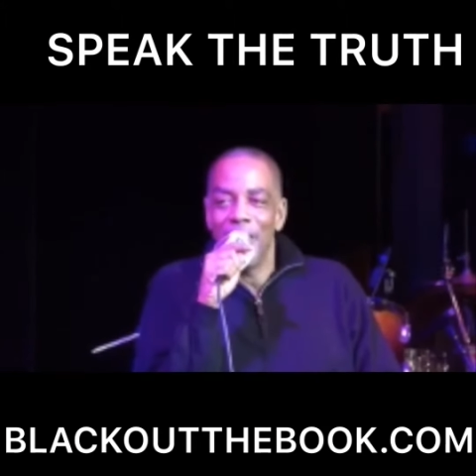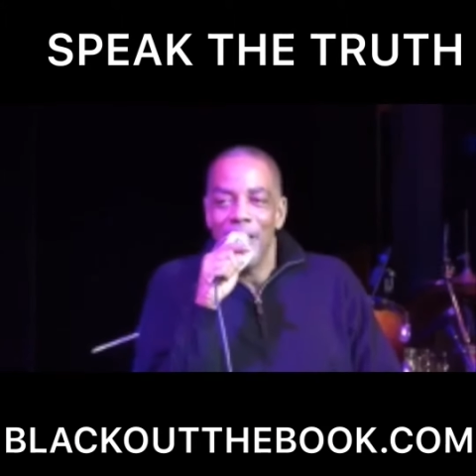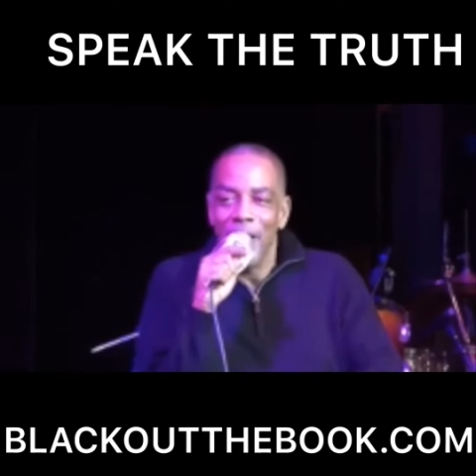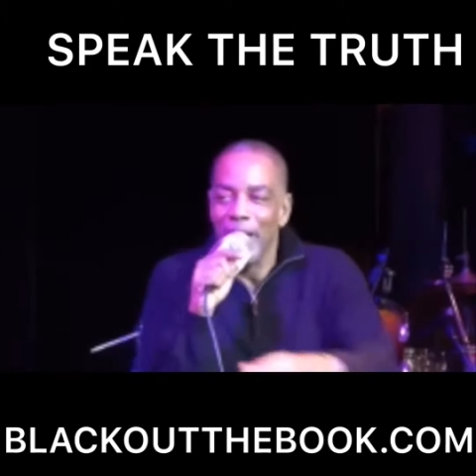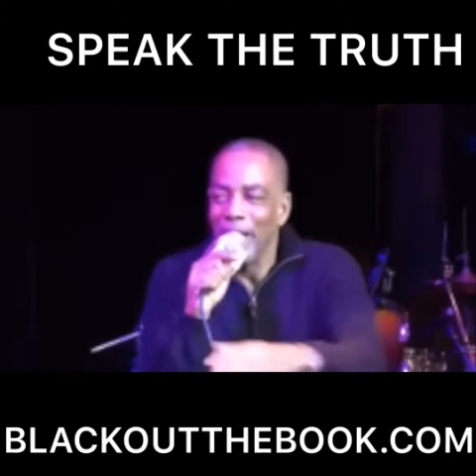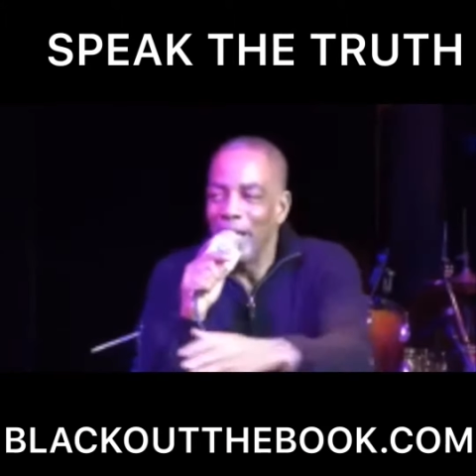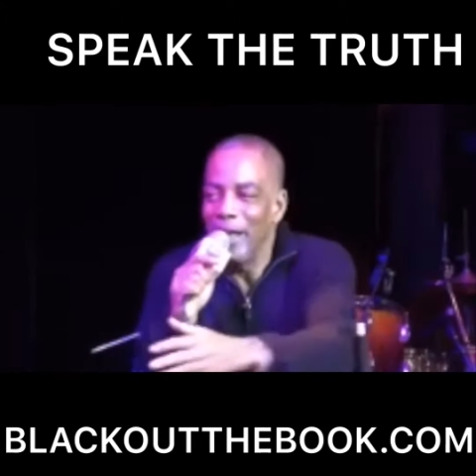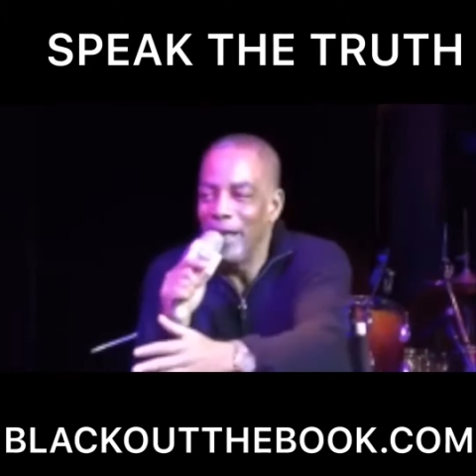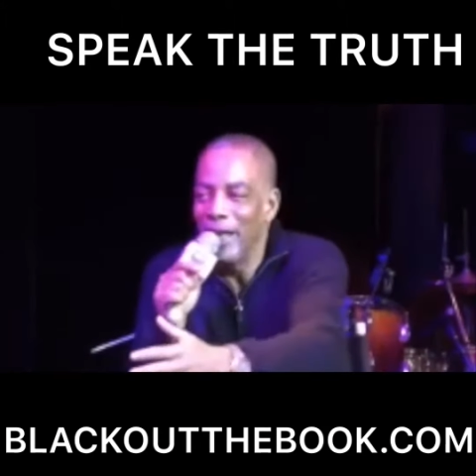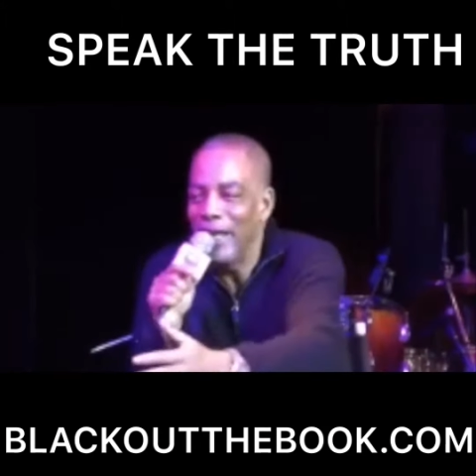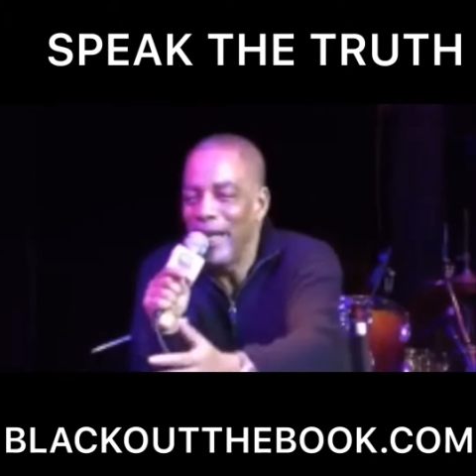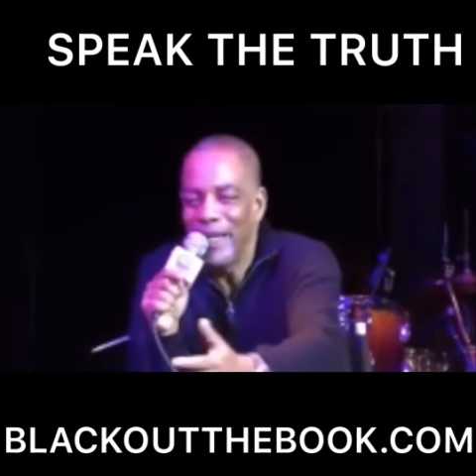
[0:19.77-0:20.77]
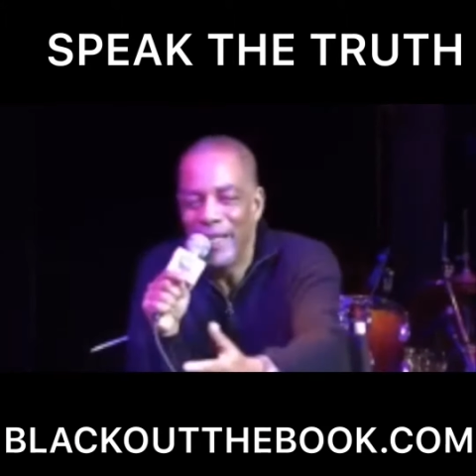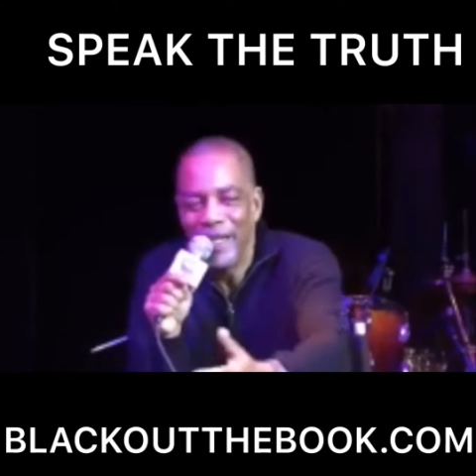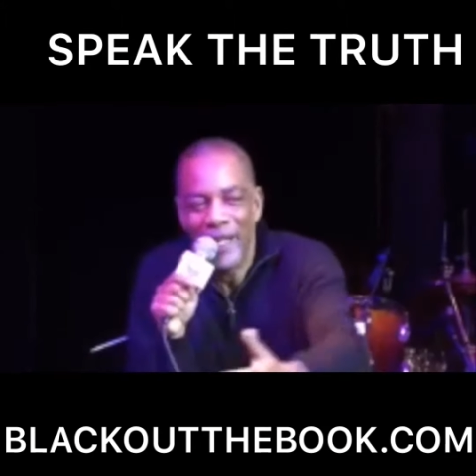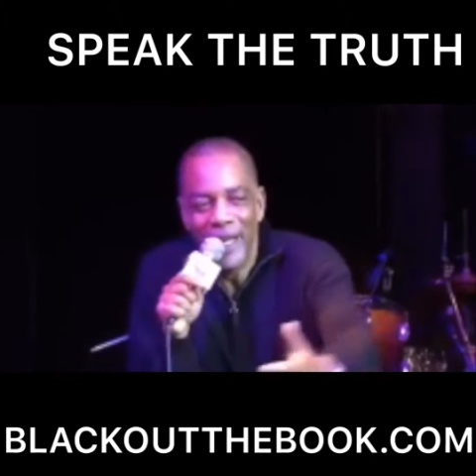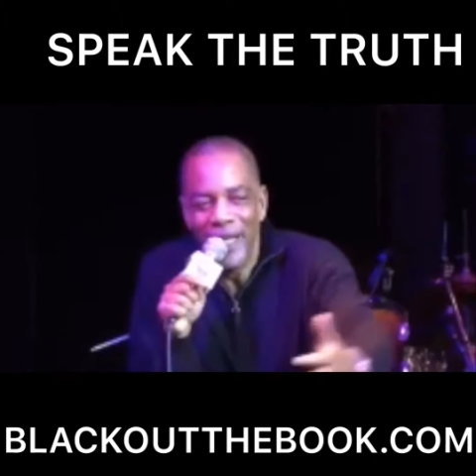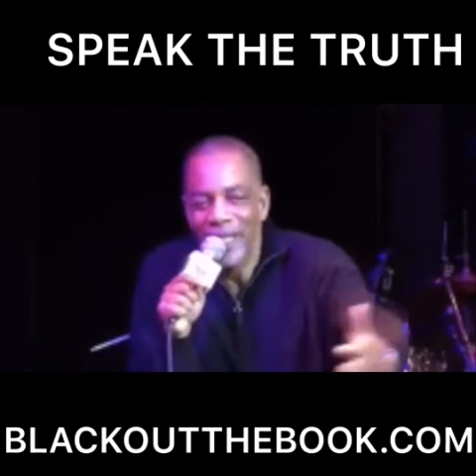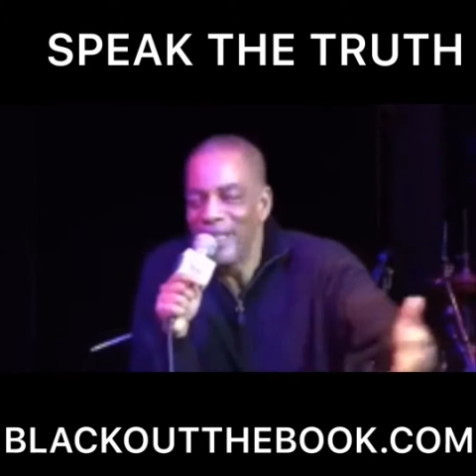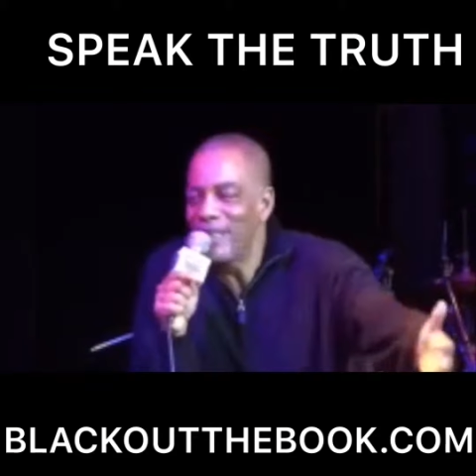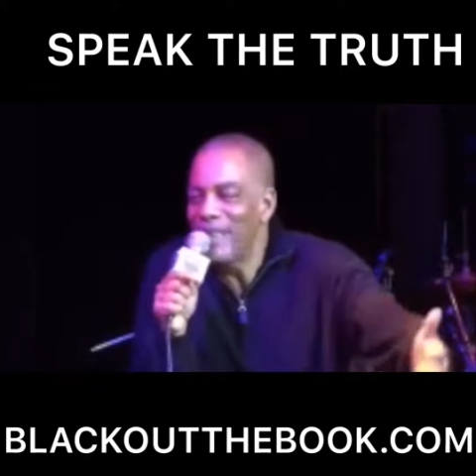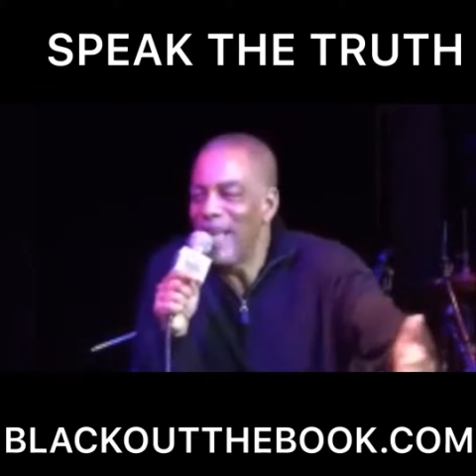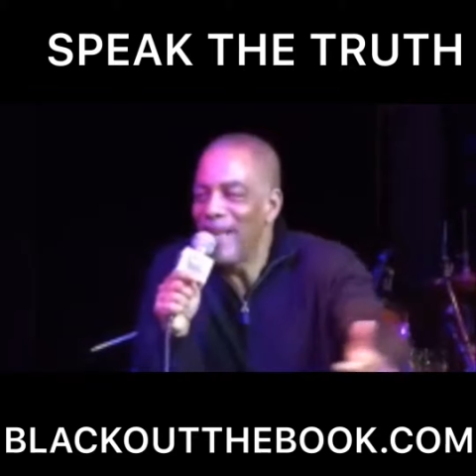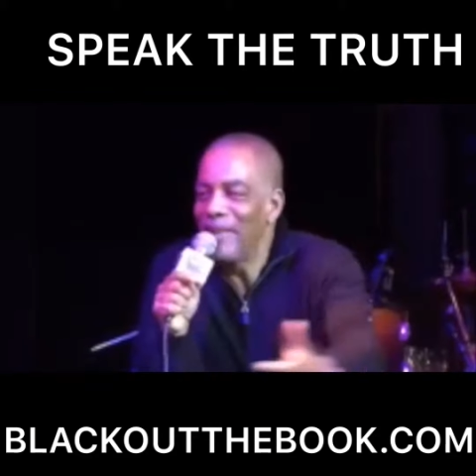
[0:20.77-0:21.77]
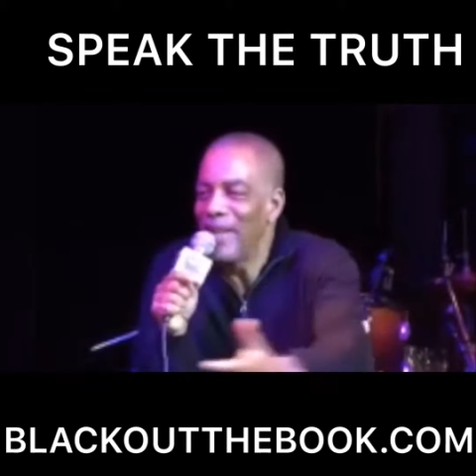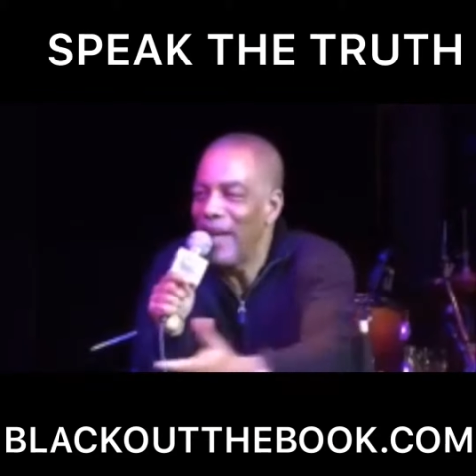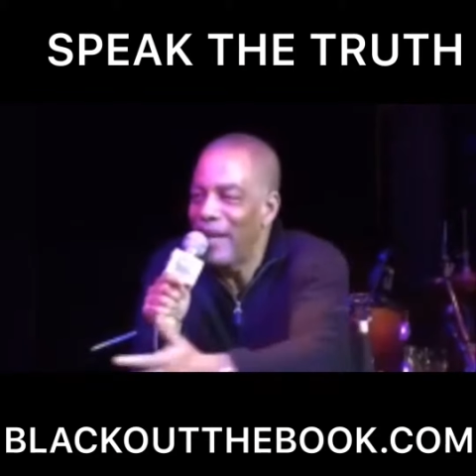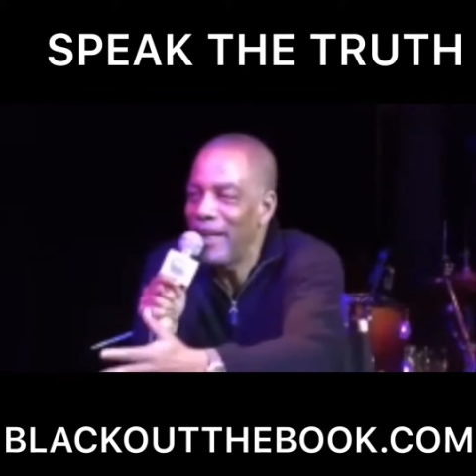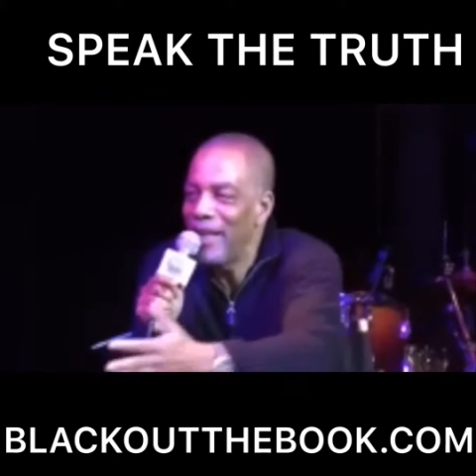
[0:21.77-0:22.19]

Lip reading: Mm. And it's not that